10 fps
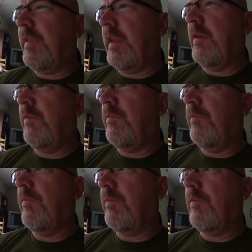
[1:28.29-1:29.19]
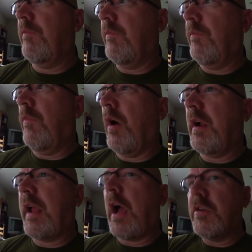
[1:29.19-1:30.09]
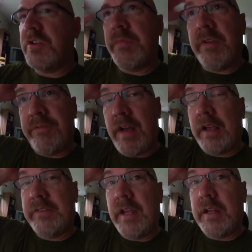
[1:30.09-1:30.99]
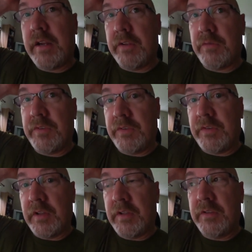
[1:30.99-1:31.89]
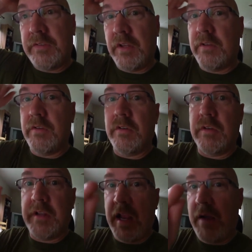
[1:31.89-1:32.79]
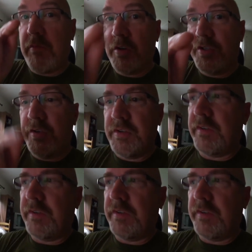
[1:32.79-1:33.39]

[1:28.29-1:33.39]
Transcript: the Won Kow should be a fast edit because it was just a single camera shoot,